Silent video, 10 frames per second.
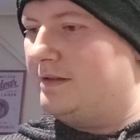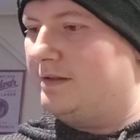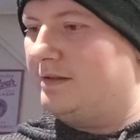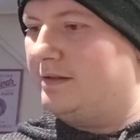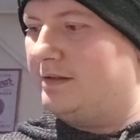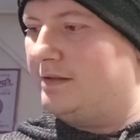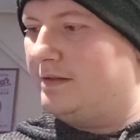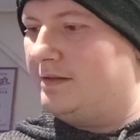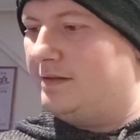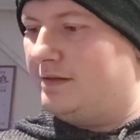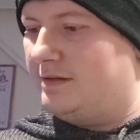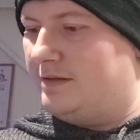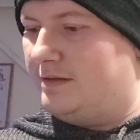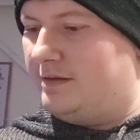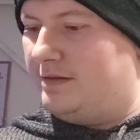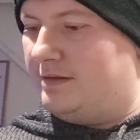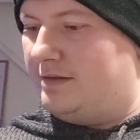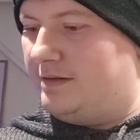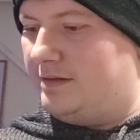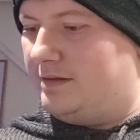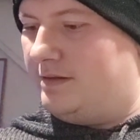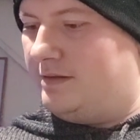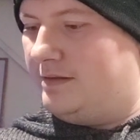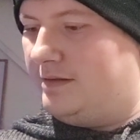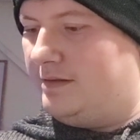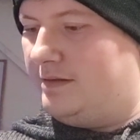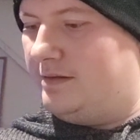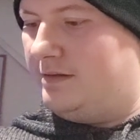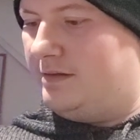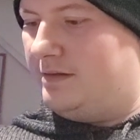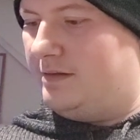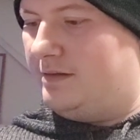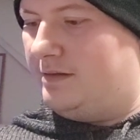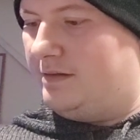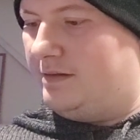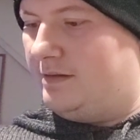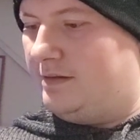Nobody speaks.